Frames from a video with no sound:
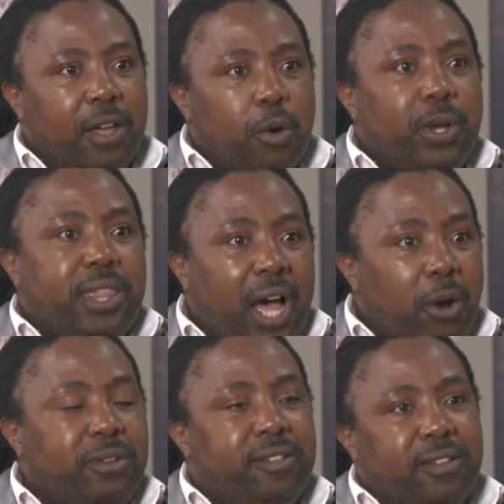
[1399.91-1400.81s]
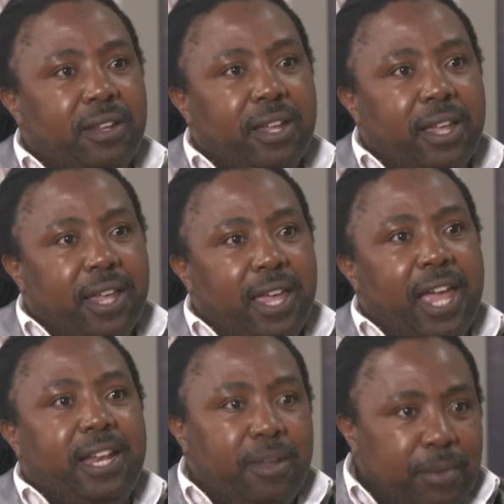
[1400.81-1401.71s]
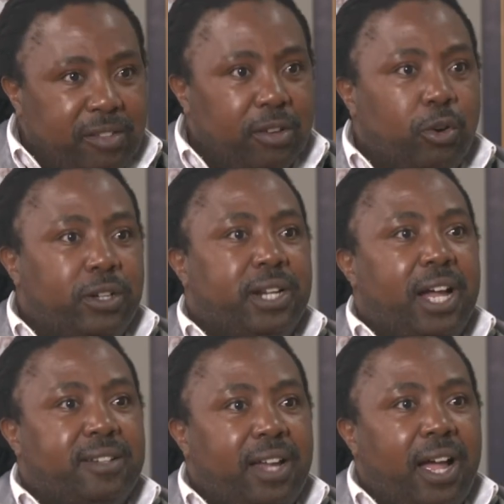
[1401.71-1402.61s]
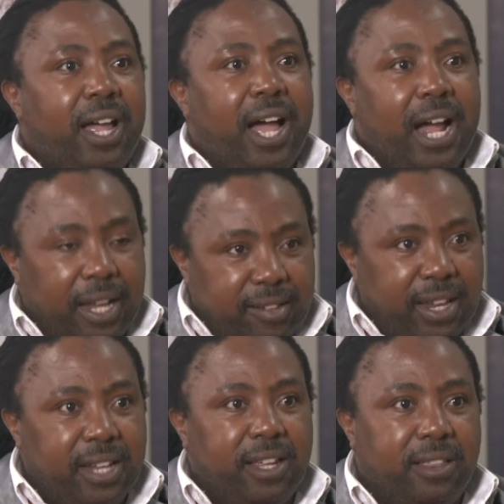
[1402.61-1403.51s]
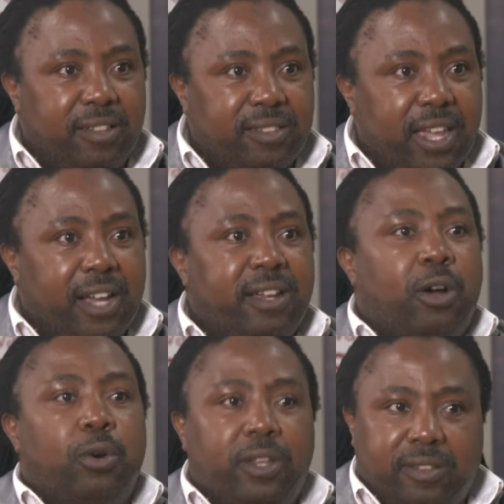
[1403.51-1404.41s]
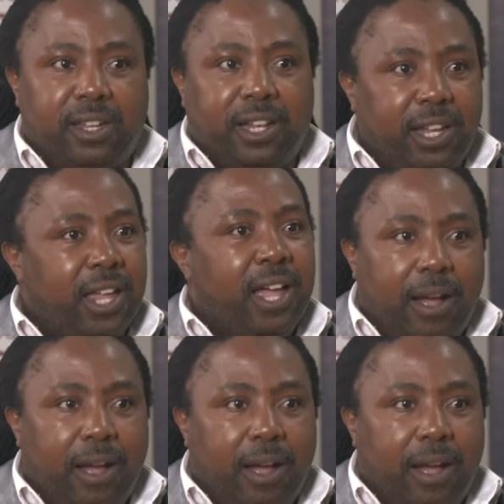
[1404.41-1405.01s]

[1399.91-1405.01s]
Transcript: Without an emerging contractor understanding this sector holistically,